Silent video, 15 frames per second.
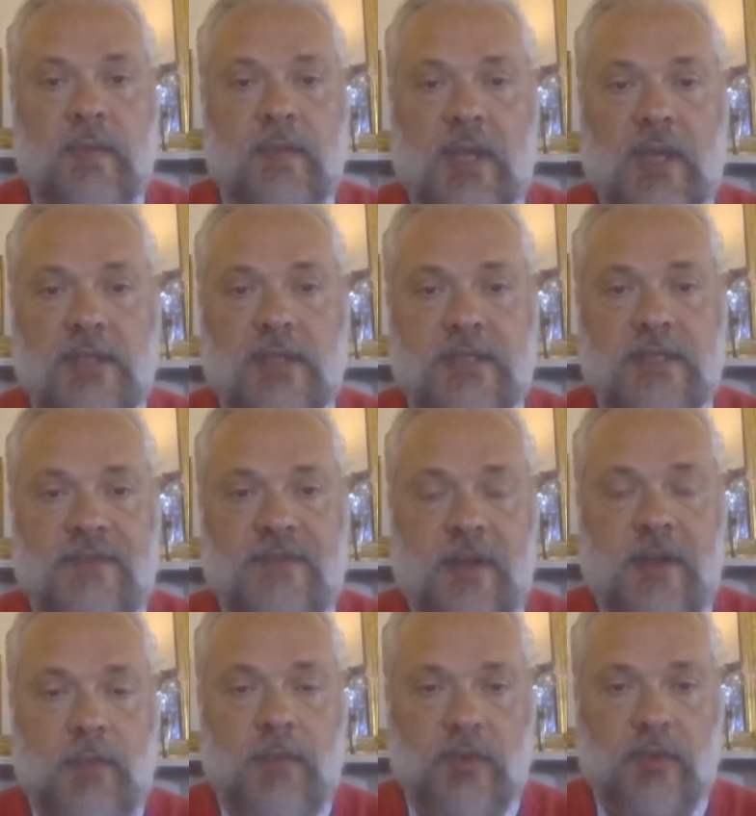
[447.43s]
because it's
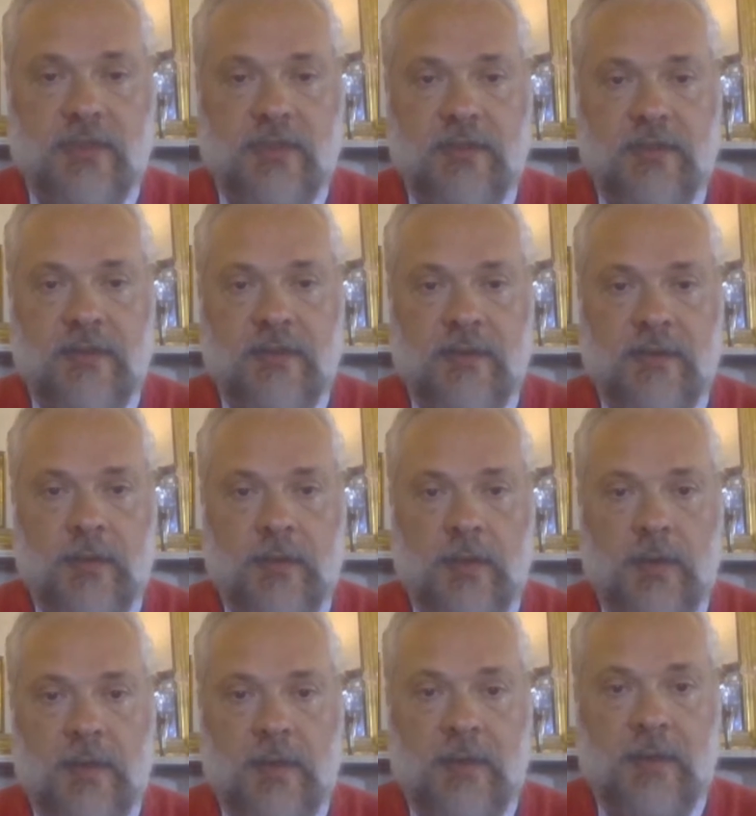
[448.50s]
very important,
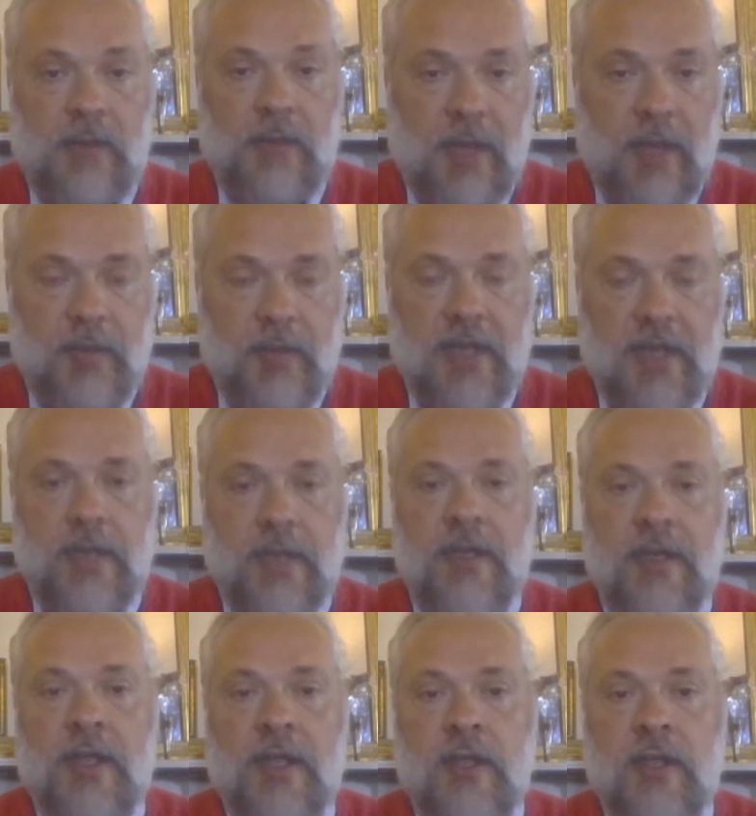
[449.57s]
in my
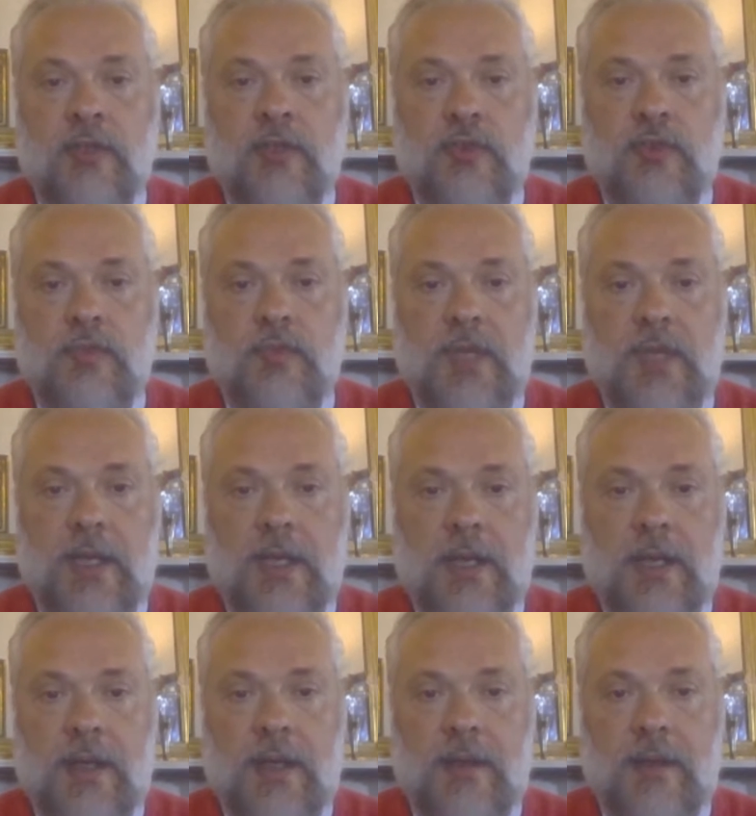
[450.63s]
opinion, to
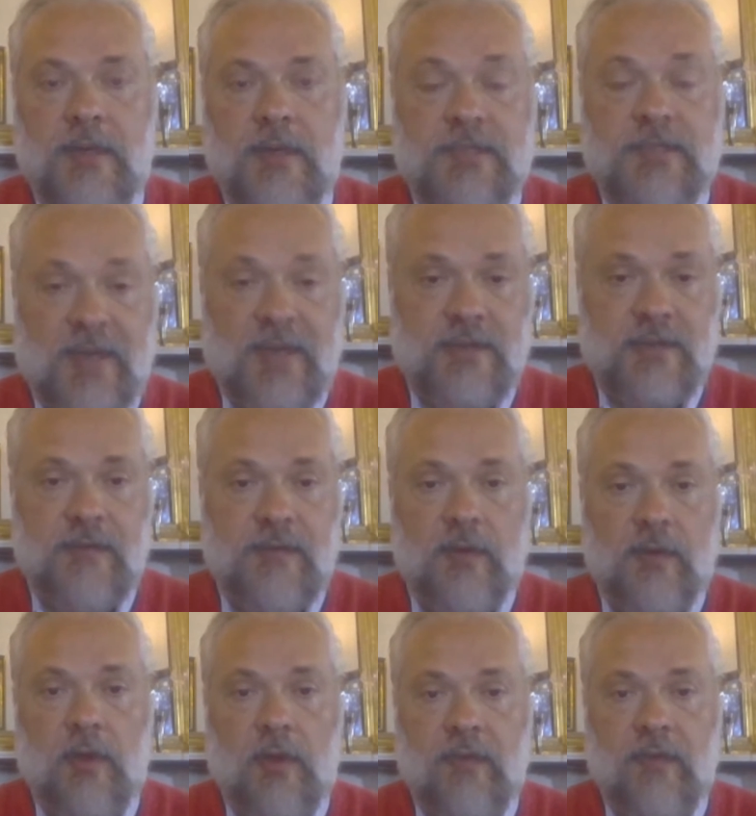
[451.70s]
be
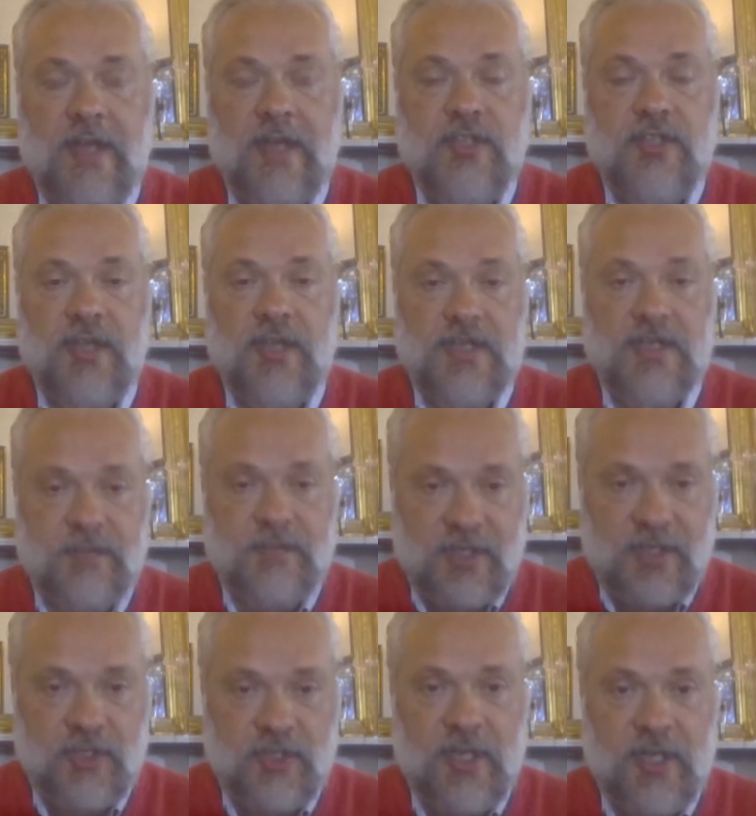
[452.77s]
respectful of nature,
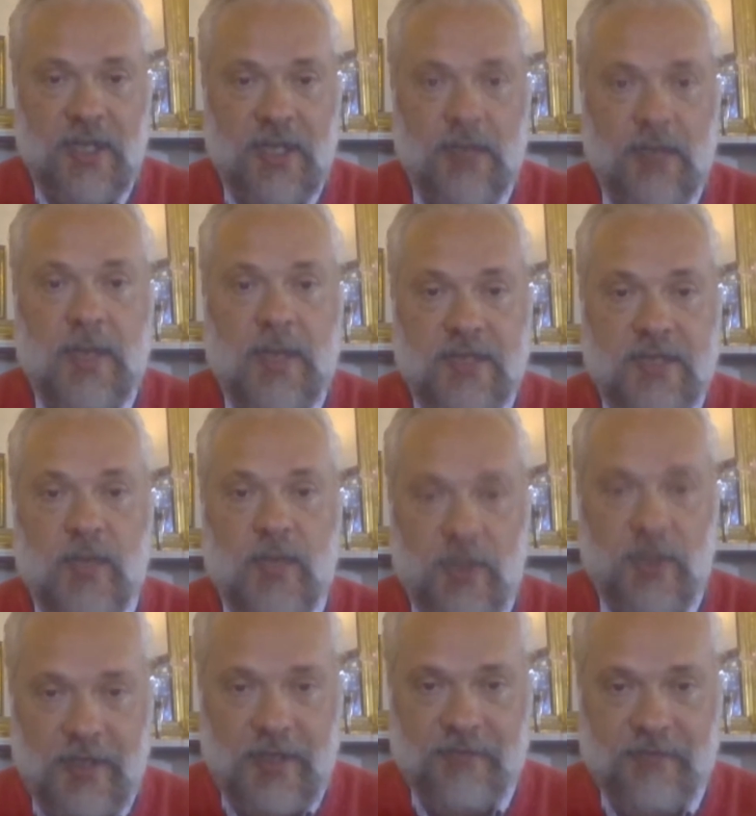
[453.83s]
especially in the place where
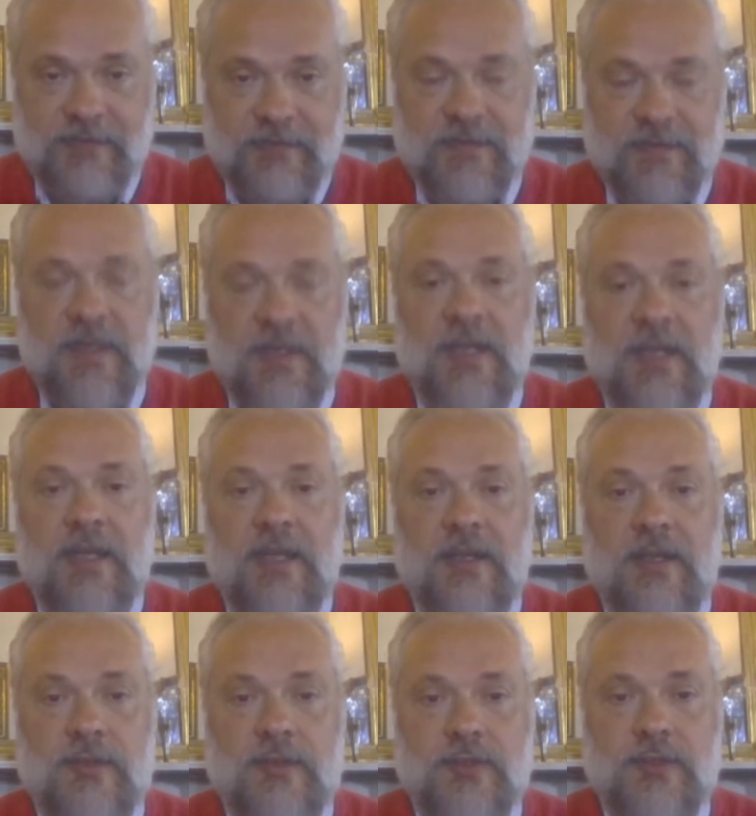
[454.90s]
you live.
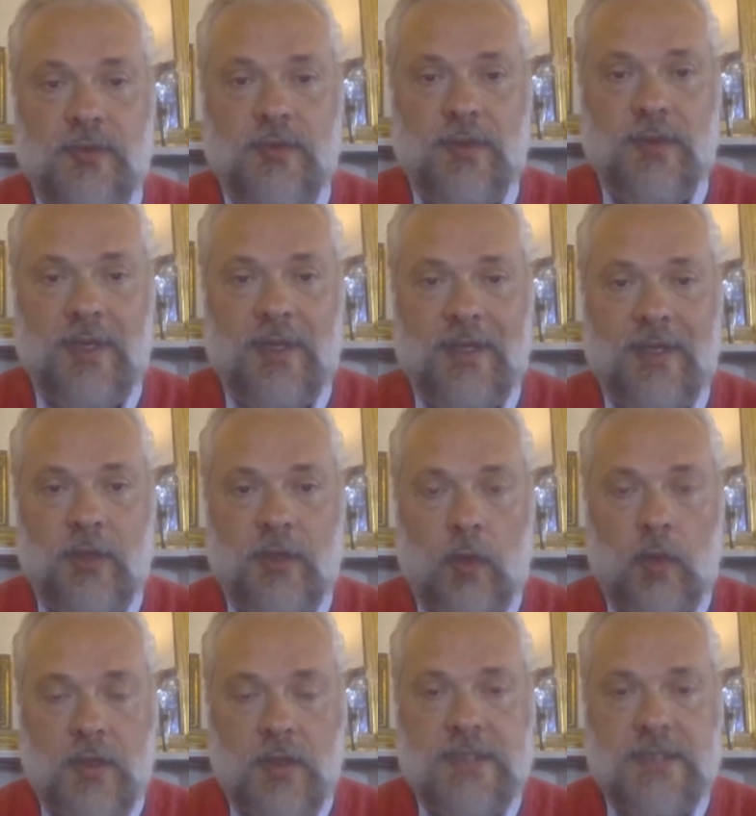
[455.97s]
You
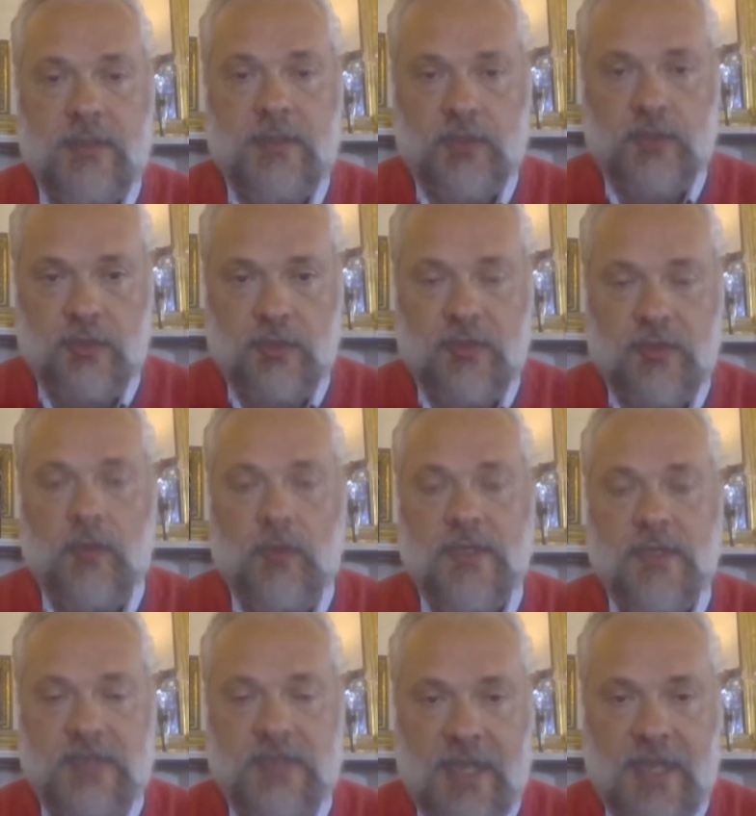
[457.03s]
should
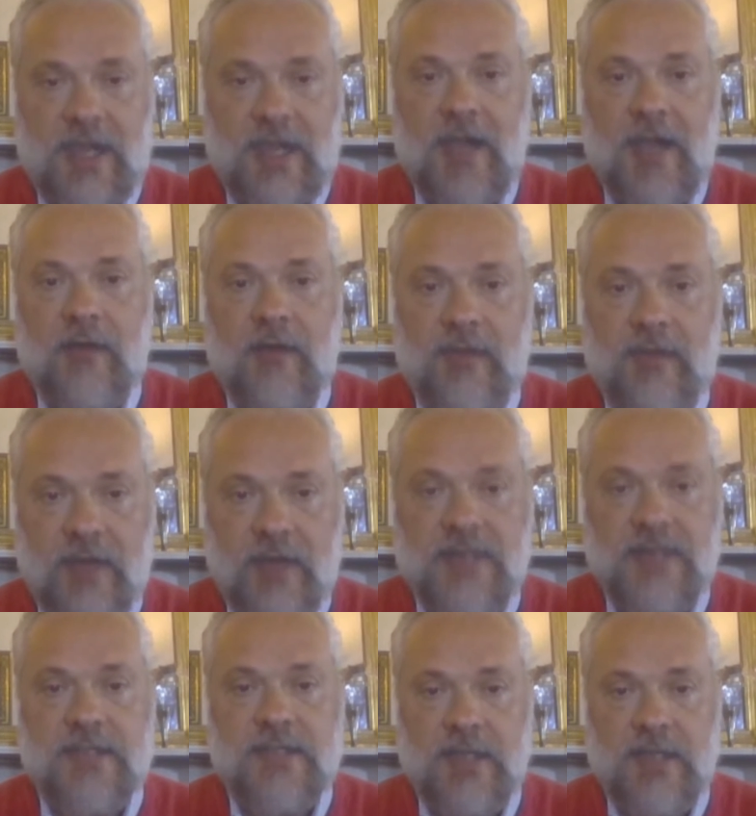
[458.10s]
always take care of the
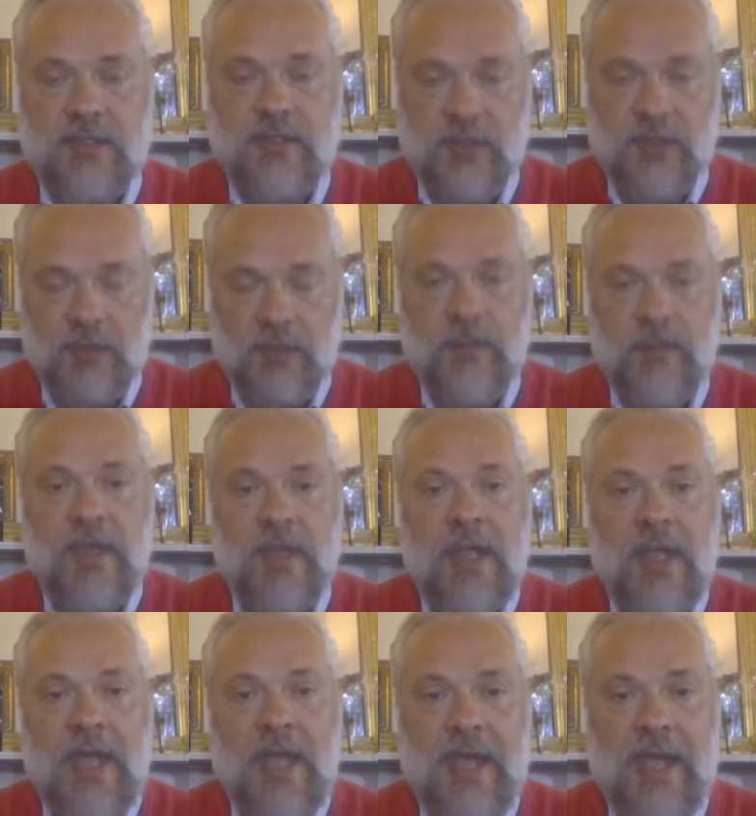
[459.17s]
things near to you.
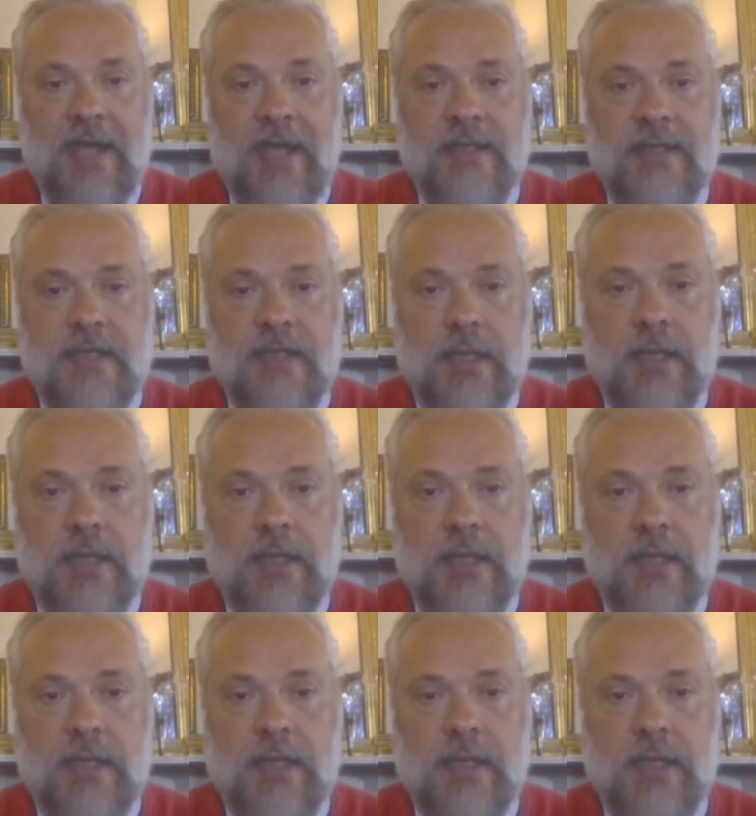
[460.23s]
And